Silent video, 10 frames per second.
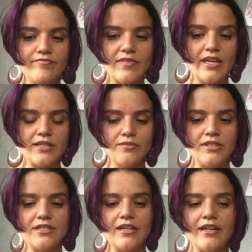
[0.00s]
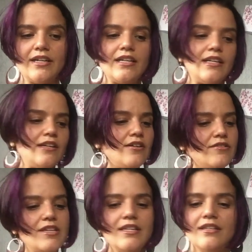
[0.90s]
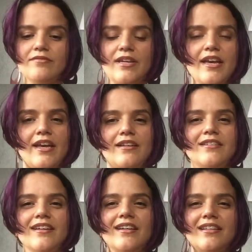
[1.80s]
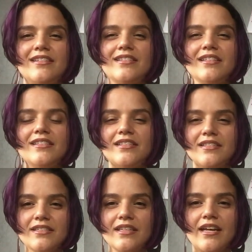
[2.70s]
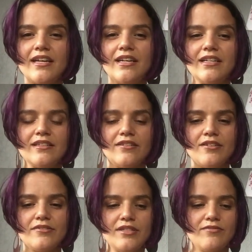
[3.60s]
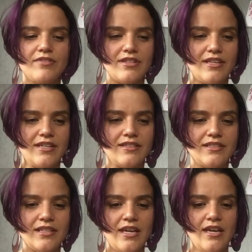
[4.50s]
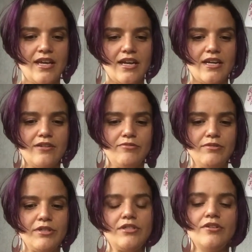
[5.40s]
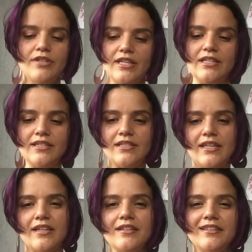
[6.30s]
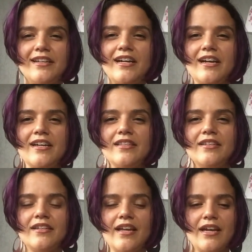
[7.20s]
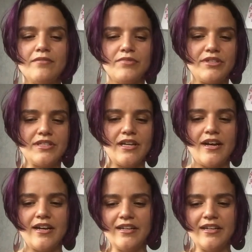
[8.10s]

as we started getting going and we had the Census design and all those different things, we were donating to Santa Clara, and then Amber saw